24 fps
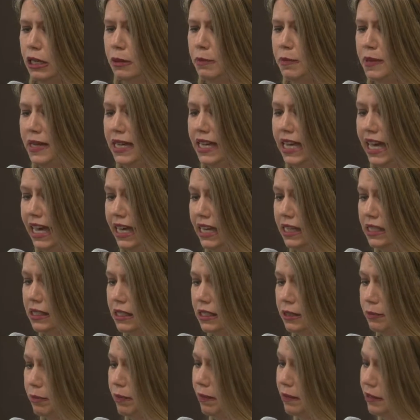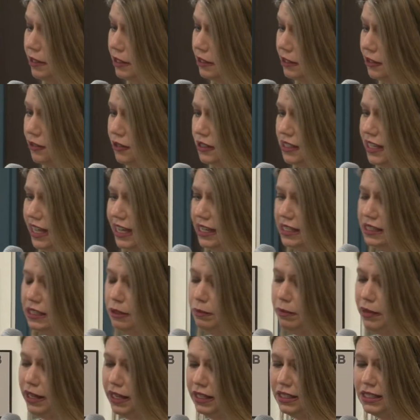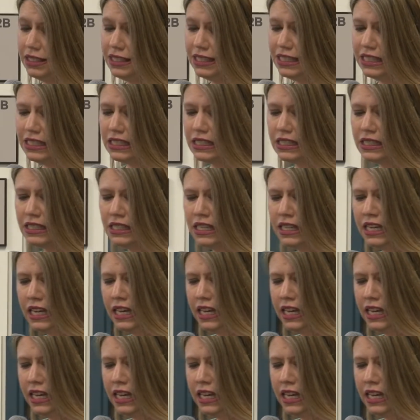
PS, Political Science and Politics,